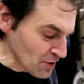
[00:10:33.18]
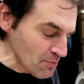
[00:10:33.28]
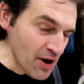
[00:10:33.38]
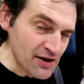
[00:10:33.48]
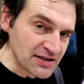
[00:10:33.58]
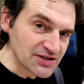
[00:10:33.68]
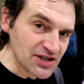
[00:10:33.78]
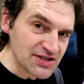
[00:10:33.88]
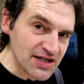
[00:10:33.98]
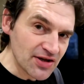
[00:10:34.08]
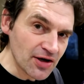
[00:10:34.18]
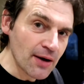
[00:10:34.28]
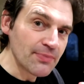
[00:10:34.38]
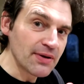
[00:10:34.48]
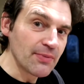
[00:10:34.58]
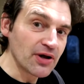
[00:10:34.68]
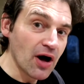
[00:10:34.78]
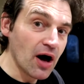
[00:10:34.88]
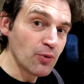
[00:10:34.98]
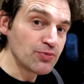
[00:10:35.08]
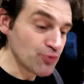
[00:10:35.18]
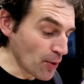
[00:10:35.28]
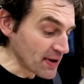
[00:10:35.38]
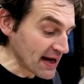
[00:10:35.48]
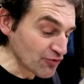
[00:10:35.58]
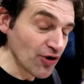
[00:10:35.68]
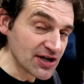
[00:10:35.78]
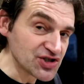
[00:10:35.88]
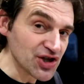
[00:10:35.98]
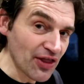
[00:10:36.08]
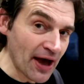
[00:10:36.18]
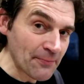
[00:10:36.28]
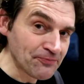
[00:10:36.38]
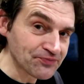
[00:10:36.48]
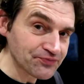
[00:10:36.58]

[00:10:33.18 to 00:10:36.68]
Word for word: But I think it does need an accompaniment. I would probably add rice to that.